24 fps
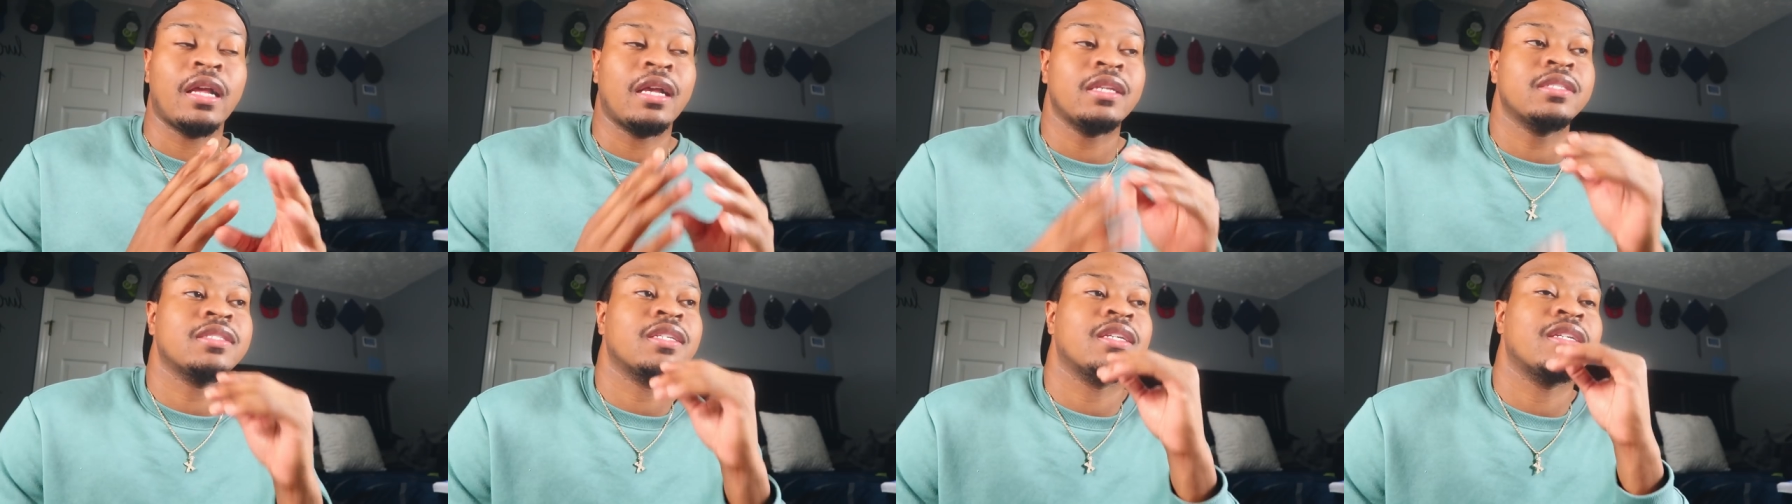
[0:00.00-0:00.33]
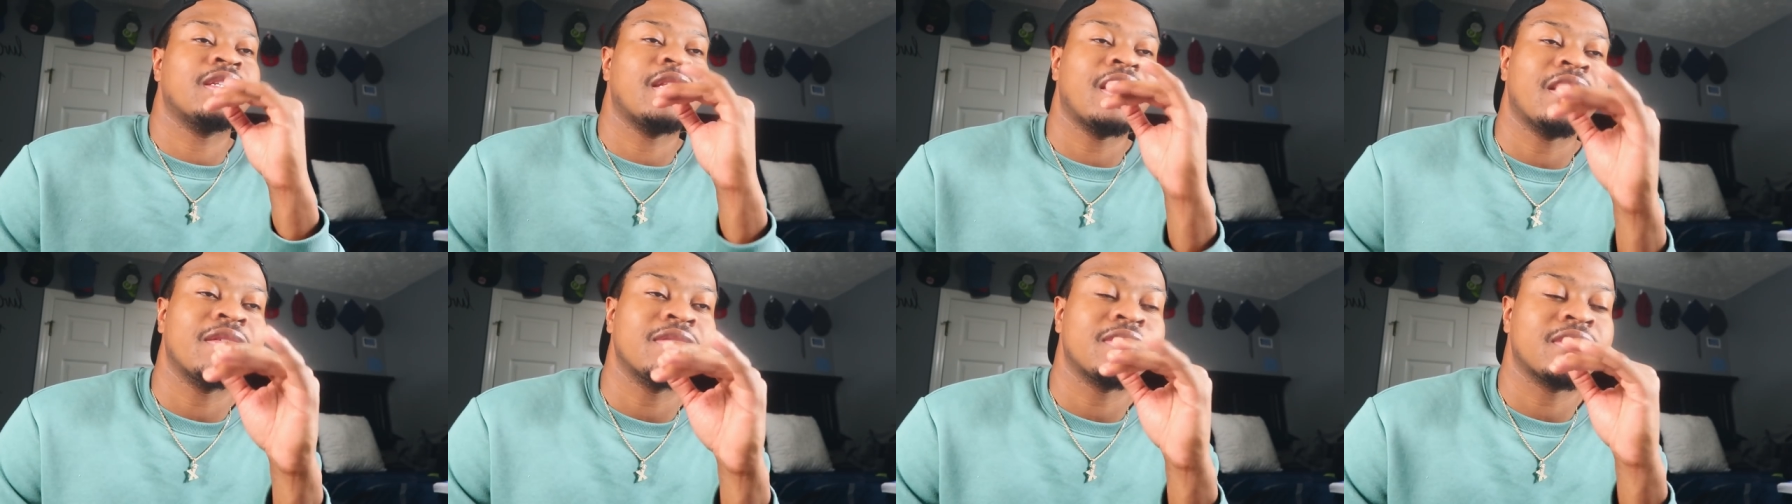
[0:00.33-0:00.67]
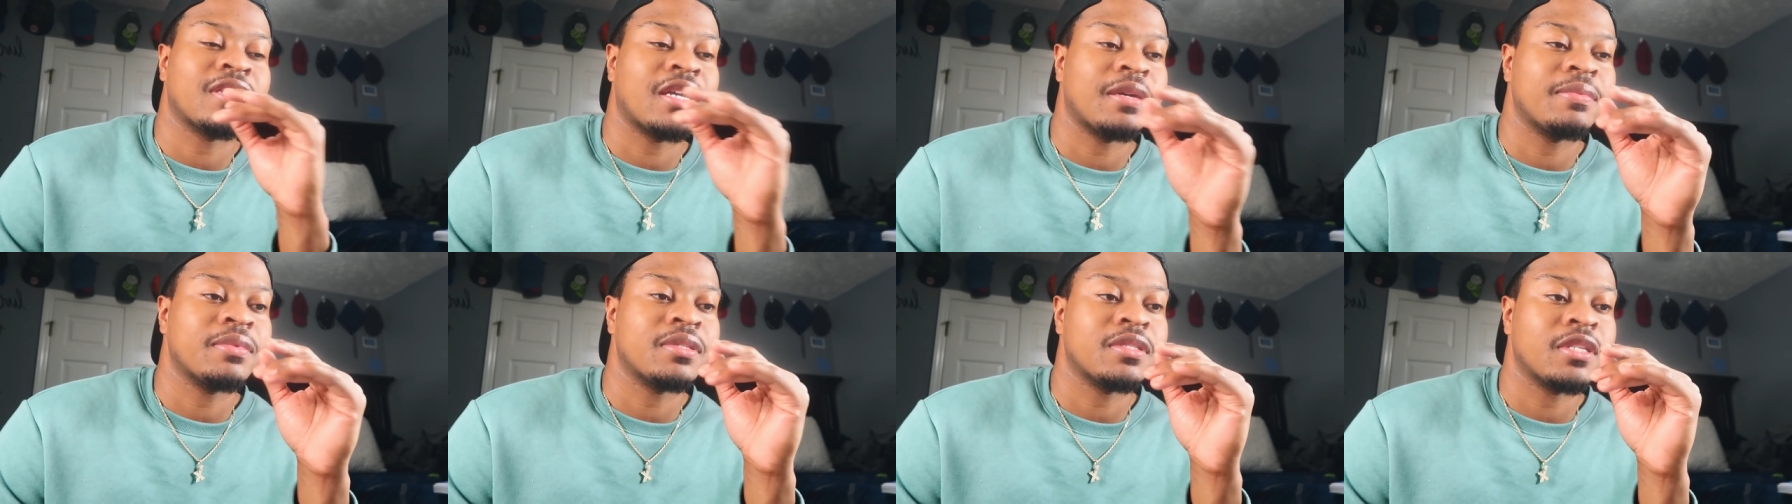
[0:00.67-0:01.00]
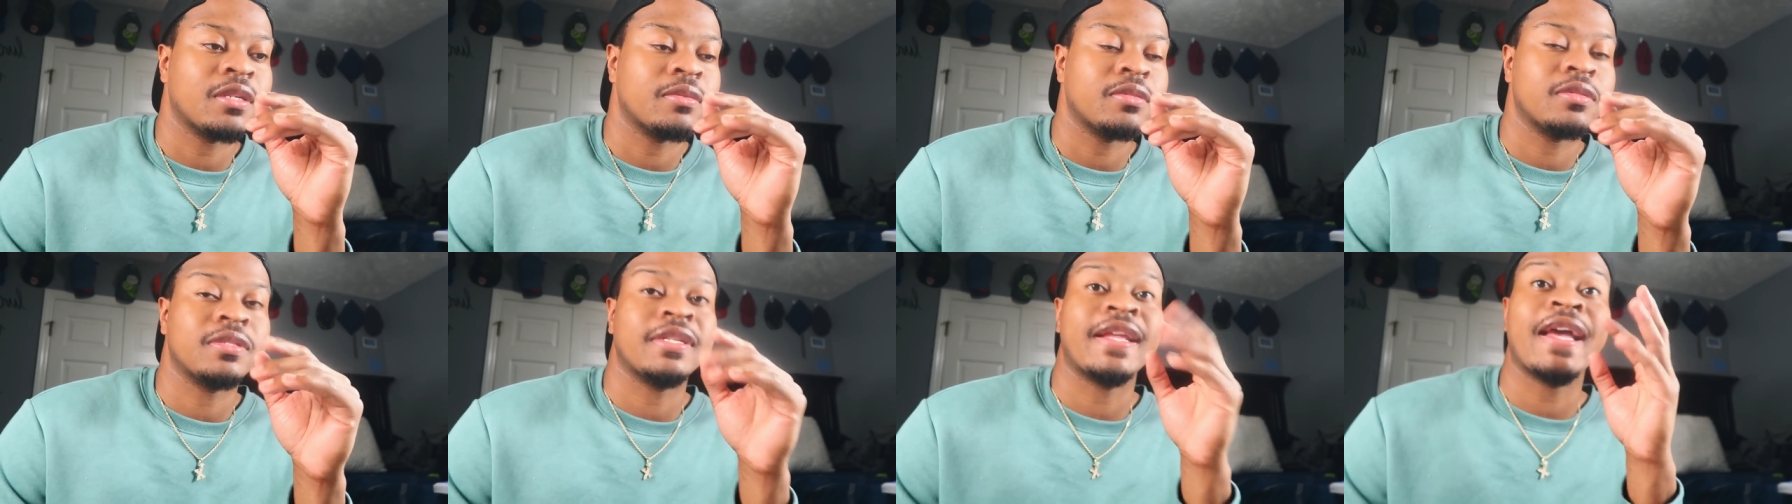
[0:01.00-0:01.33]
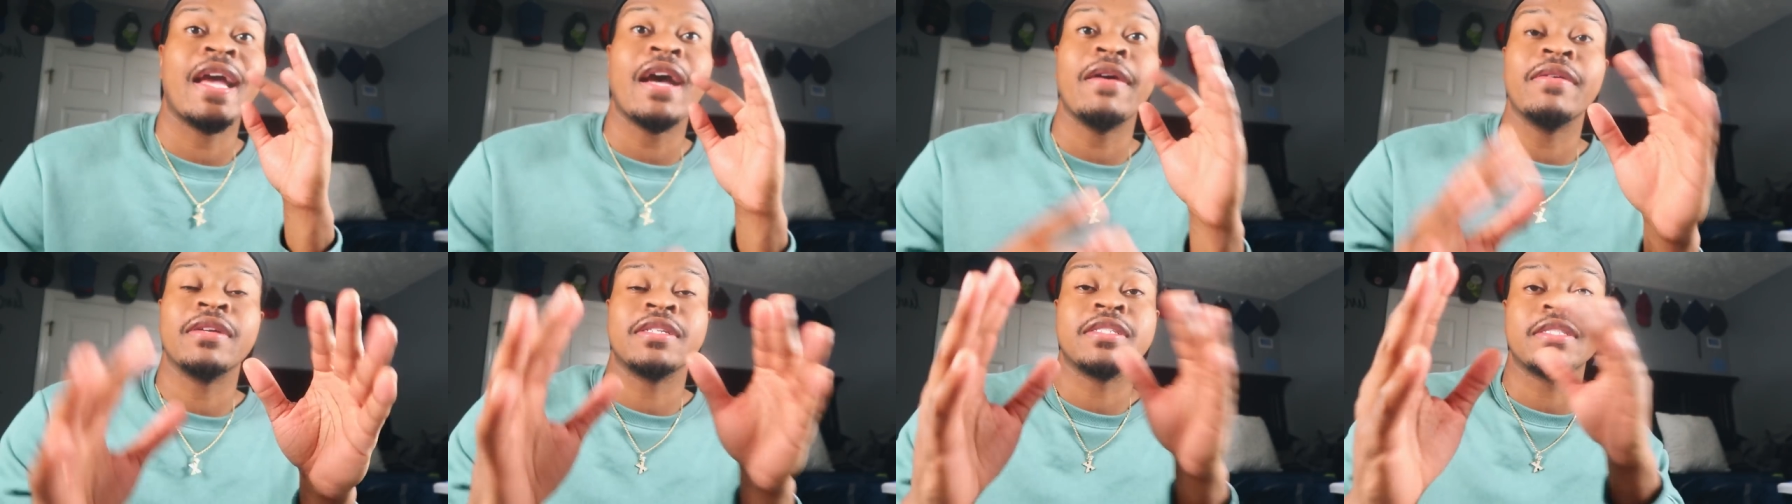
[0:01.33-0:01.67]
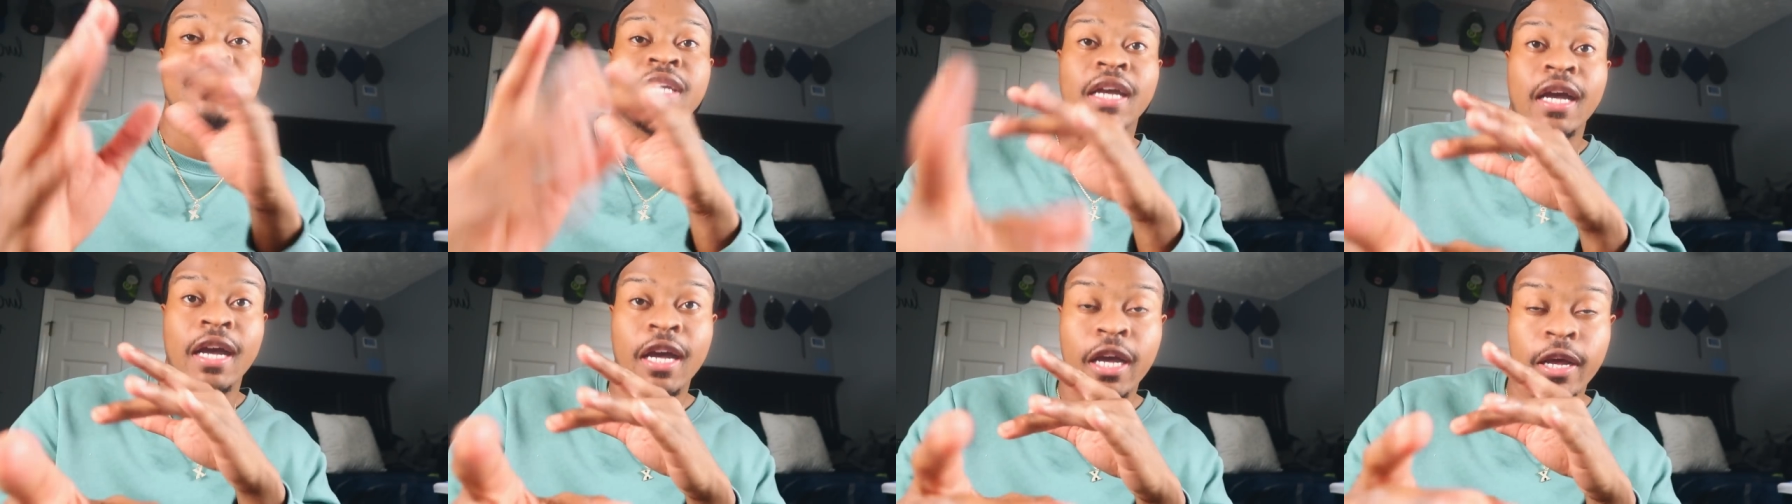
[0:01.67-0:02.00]
I said now it's time to step two. Now it's
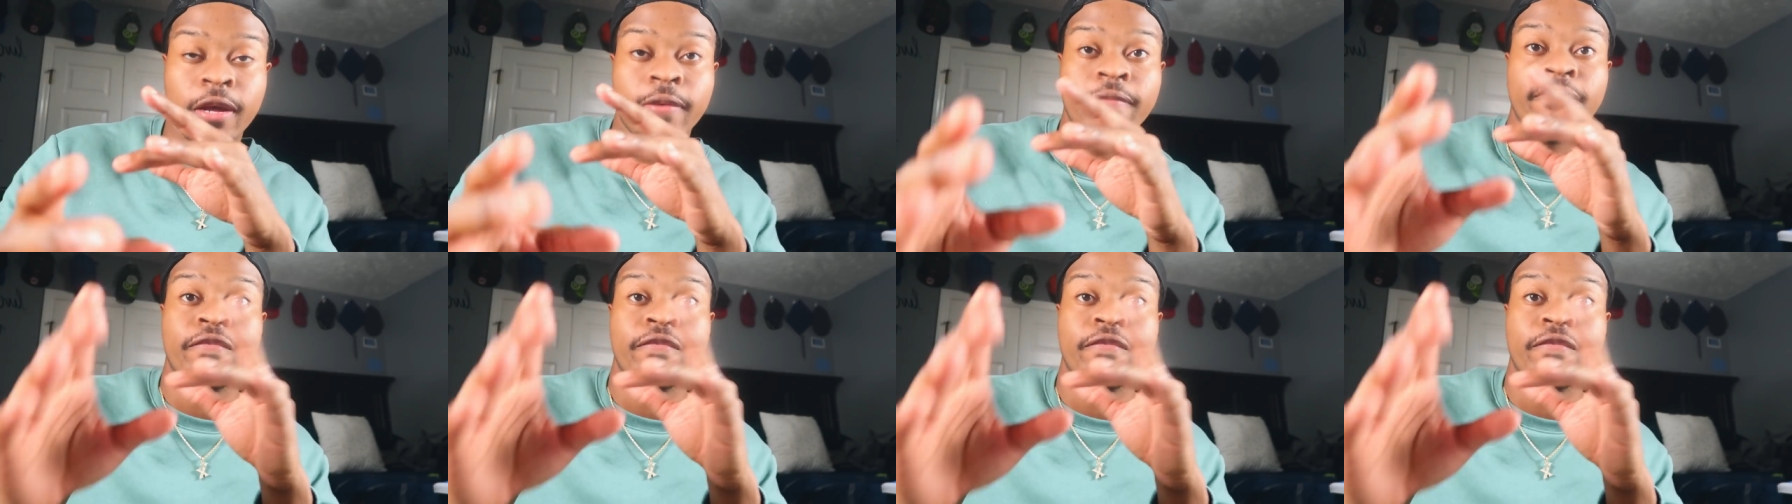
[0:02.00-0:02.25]
time